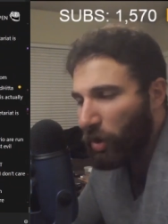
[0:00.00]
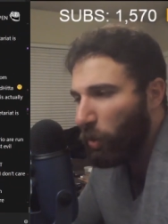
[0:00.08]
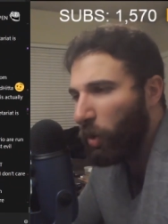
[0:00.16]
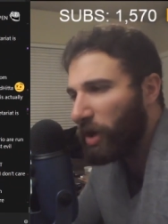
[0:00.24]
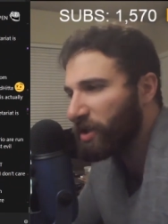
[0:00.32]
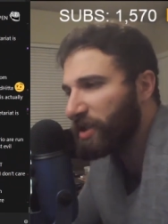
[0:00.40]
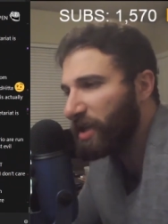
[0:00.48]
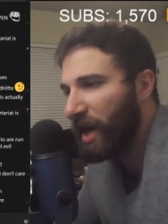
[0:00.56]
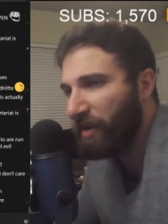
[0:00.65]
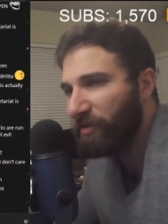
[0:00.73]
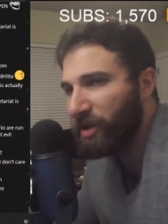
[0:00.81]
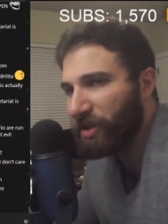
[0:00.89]
What is the
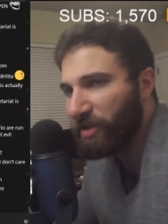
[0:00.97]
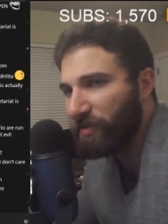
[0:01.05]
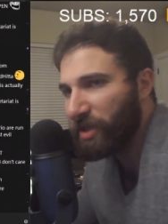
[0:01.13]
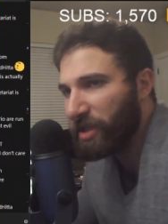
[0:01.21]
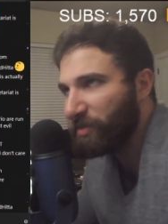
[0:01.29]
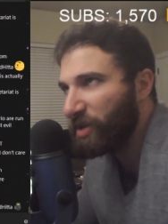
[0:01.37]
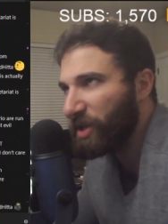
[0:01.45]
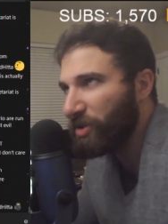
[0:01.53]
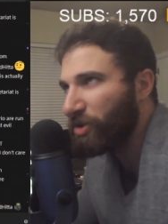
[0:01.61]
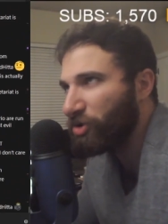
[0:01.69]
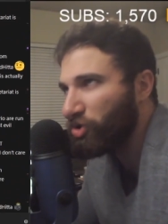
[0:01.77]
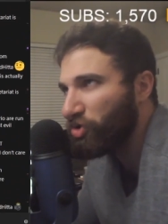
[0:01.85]
evidence of these being
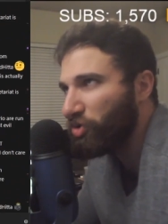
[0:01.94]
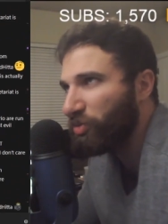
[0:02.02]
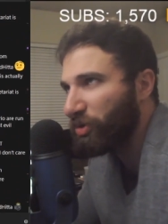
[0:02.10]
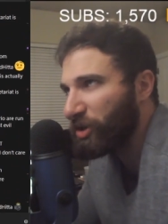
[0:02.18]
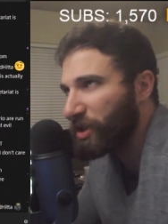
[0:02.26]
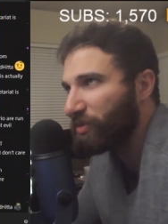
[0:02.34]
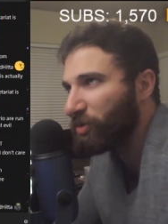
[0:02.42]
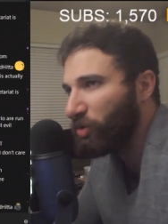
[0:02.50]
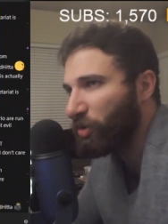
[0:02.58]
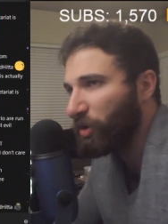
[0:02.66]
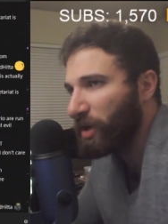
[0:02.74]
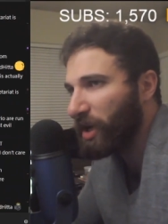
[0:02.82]
the two principal
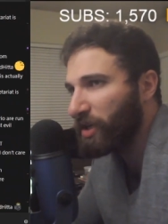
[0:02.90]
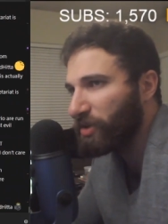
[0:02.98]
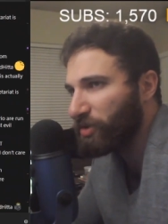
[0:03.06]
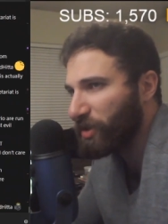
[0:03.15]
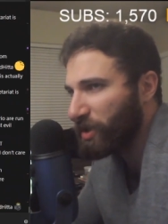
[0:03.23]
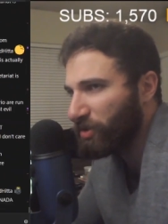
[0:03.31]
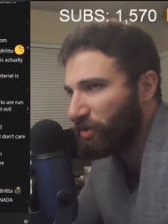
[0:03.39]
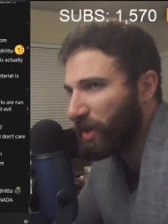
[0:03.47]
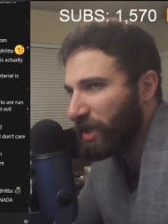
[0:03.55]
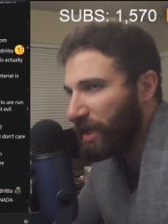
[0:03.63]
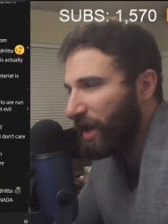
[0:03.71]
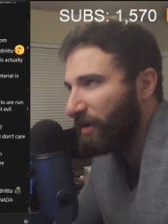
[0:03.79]
organizers? Is there
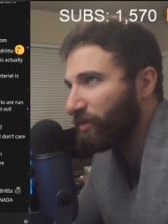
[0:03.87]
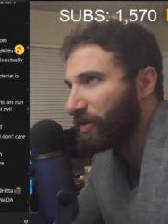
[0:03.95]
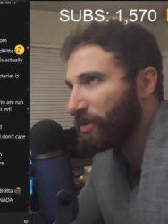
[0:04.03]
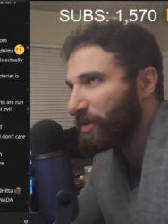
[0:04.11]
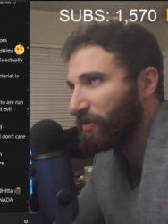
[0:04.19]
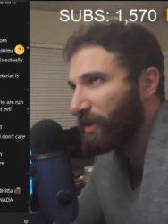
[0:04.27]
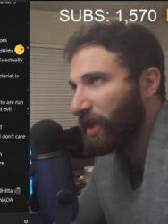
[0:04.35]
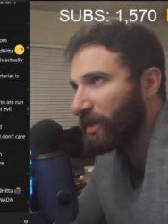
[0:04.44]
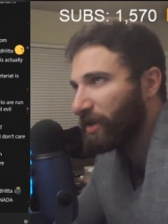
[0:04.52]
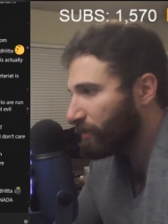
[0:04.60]
any evidence of that?